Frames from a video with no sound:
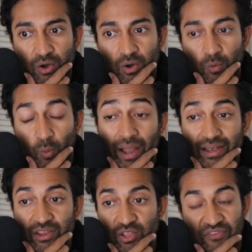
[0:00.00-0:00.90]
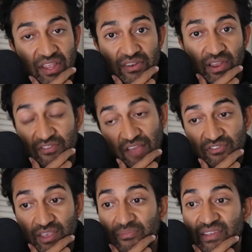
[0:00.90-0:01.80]
one you have to you have to have
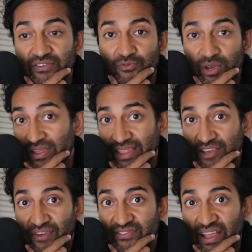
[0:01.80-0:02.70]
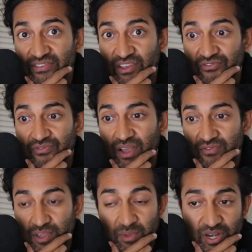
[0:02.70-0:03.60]
some sense of what do you think the effect size of of
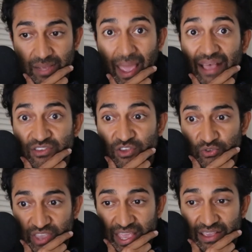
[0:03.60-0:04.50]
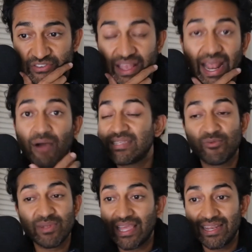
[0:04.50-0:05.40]
community mask use is, and how is that
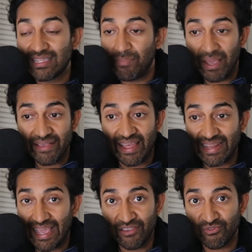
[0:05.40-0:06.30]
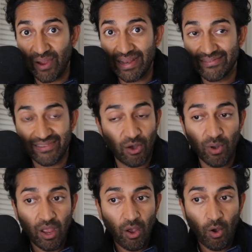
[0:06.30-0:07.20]
related to the baseline case rate? So
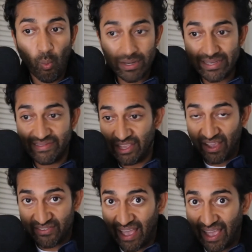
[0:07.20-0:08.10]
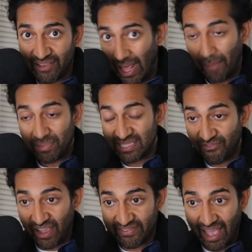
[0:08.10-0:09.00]
what does the effect size? What happens to the
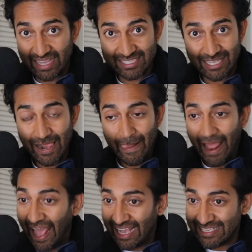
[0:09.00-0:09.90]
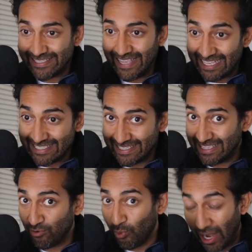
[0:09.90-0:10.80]
effect size as as
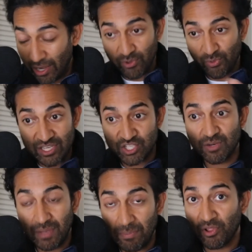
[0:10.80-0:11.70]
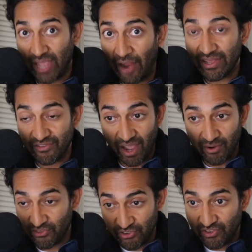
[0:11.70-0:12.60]
the rate with which people are carrying the
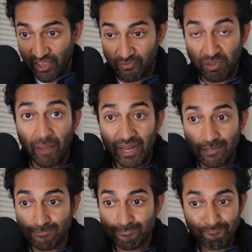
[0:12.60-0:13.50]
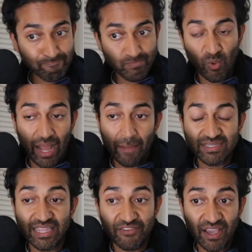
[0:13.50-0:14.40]
virus is, is plummeting? what happens
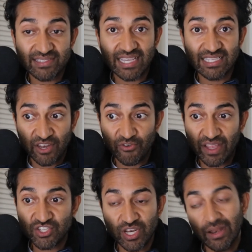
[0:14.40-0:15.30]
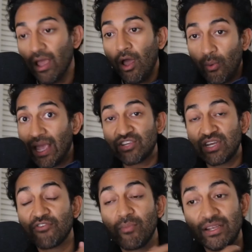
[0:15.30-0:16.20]
to the effect size of the intervention. We actually
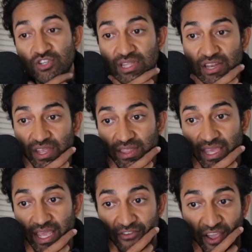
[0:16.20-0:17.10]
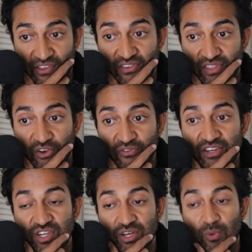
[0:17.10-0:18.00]
never measured the, the effect size of the
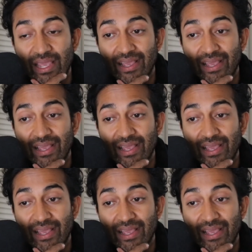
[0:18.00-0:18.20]
intervention. We